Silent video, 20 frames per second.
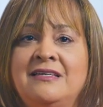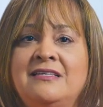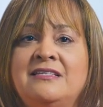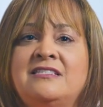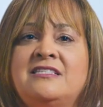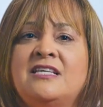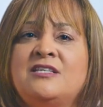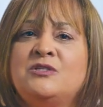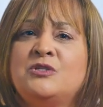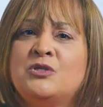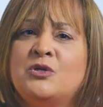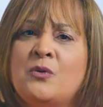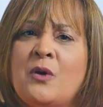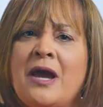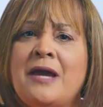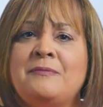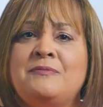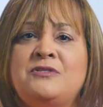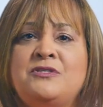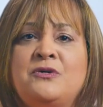
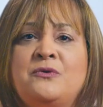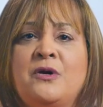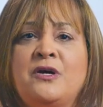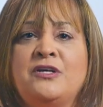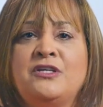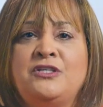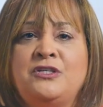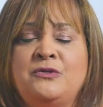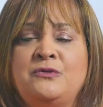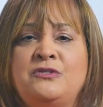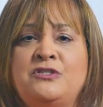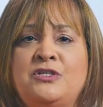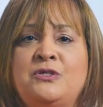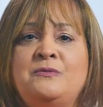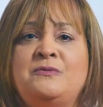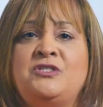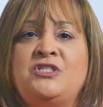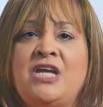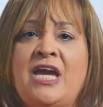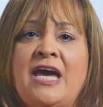Subscribe to our
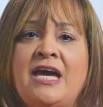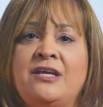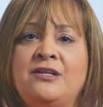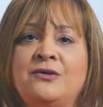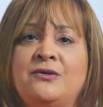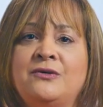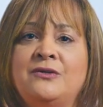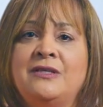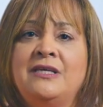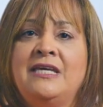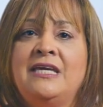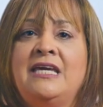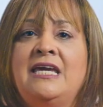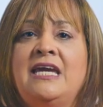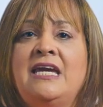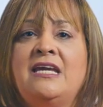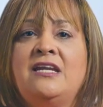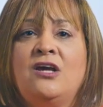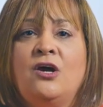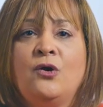YouTube channel
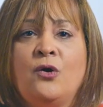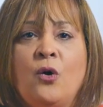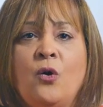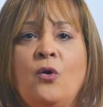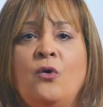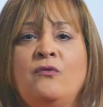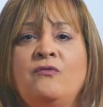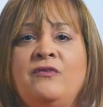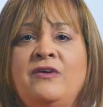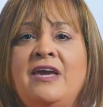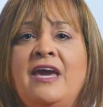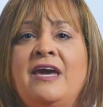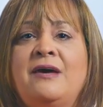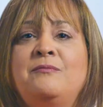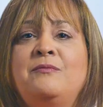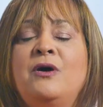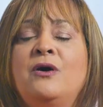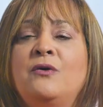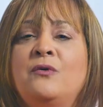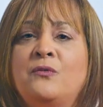in our
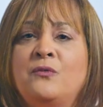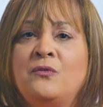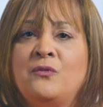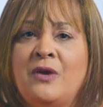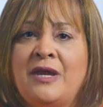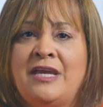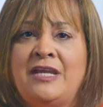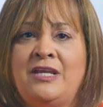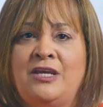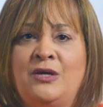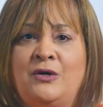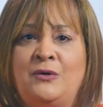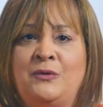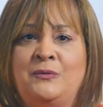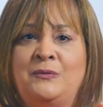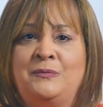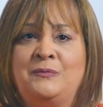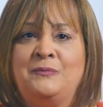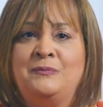OVM radio.